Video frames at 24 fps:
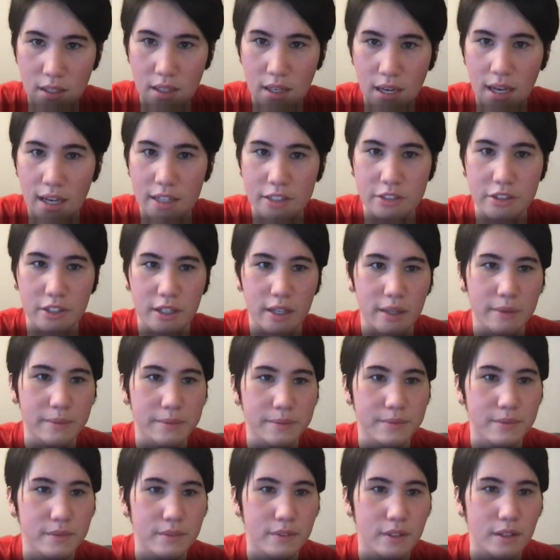Actually,
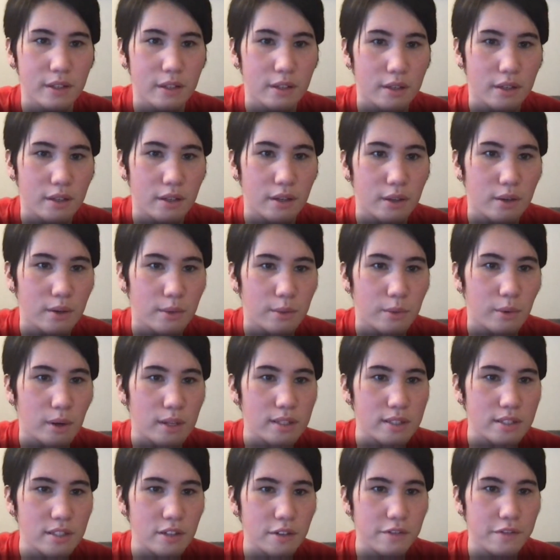
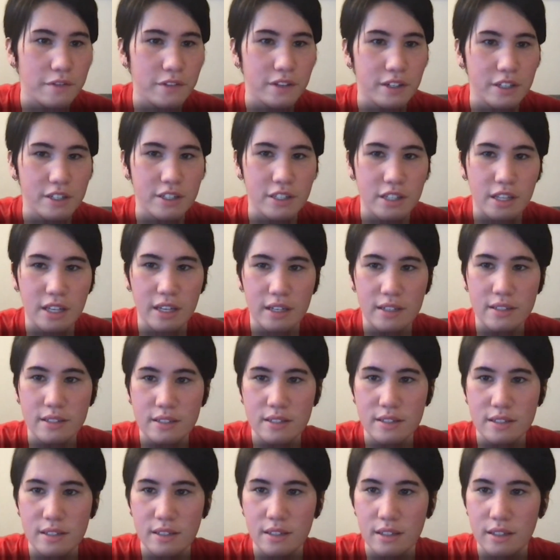once you finish
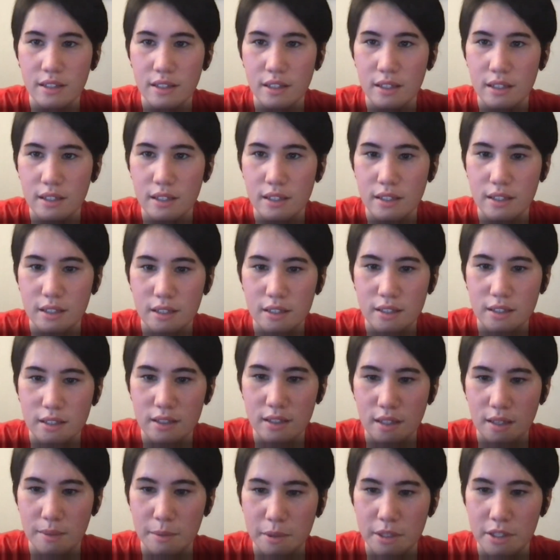this,
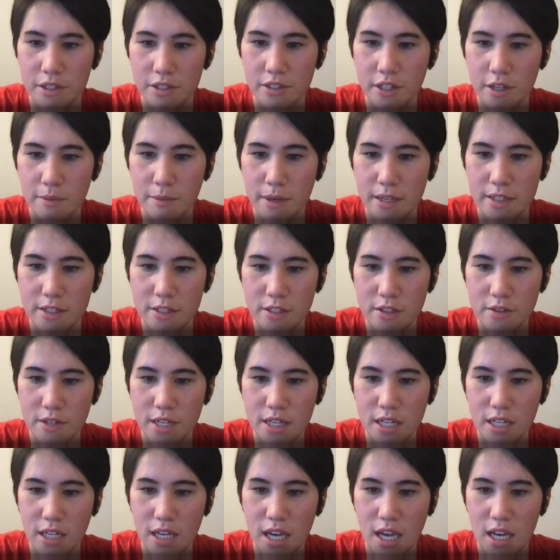I'm going to share my
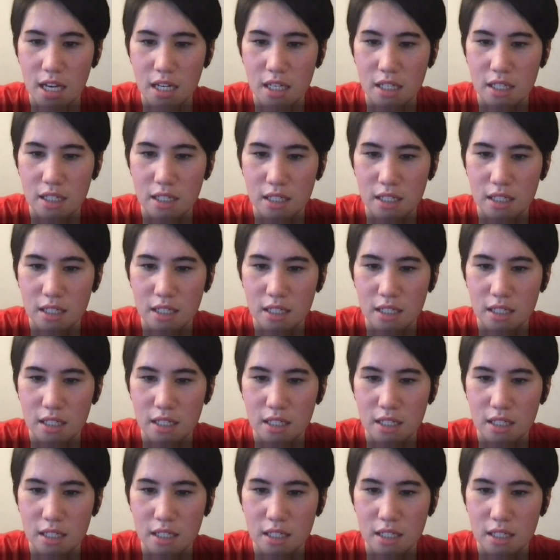screen again.